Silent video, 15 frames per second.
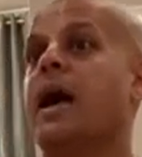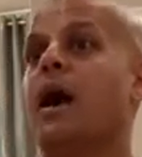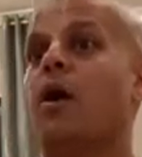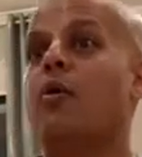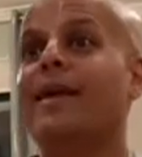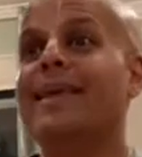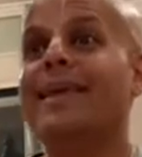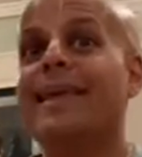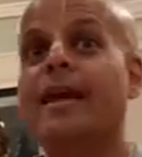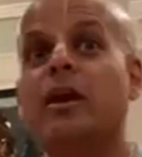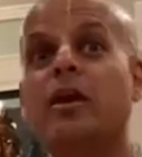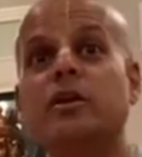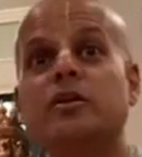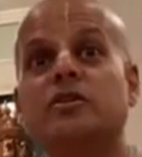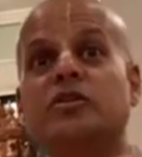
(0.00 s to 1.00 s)
our
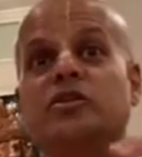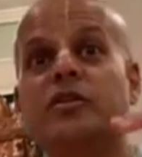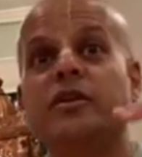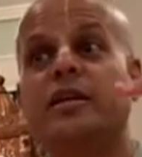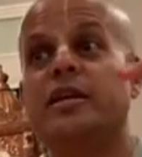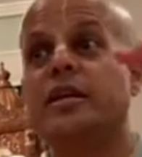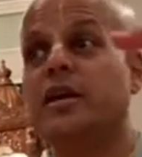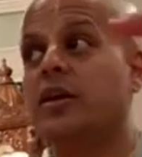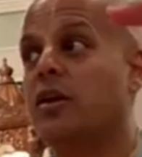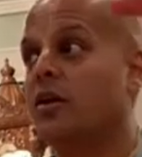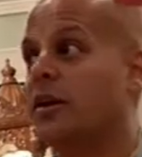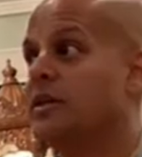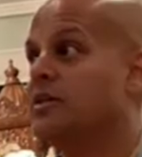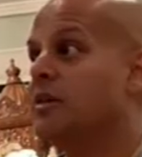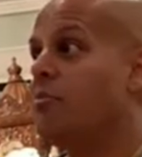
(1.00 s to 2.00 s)
eagerness to
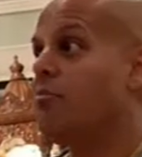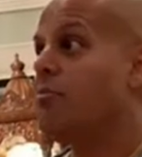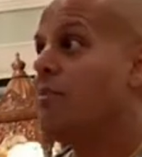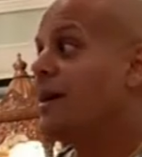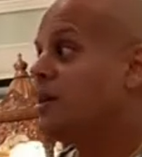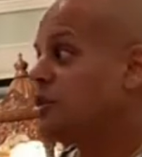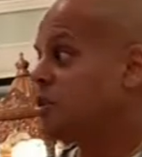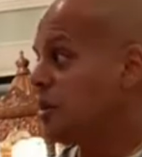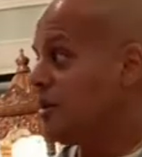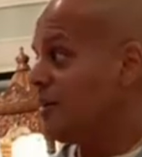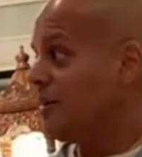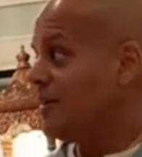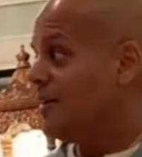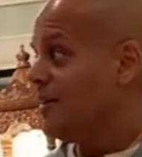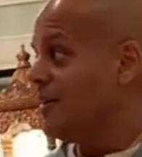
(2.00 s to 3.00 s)
hear is a measure
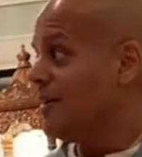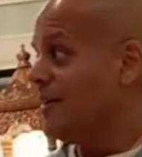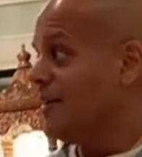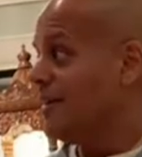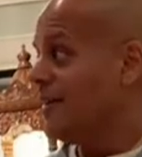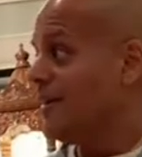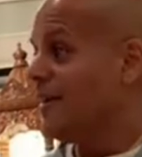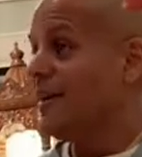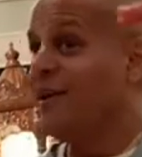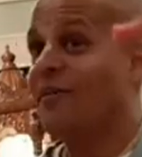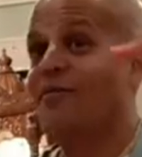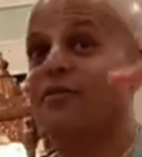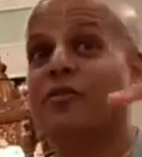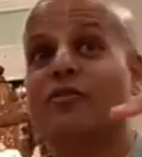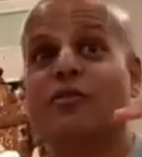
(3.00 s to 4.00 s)

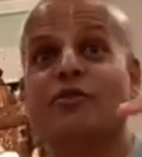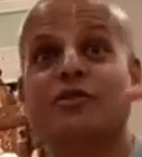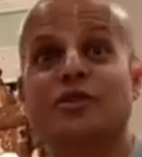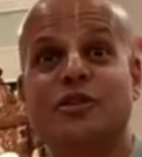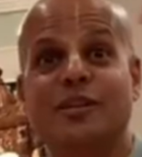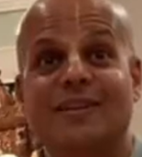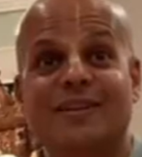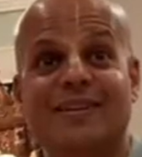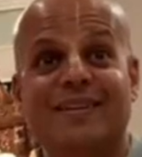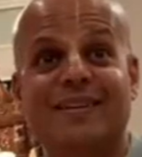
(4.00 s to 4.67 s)
of devotion.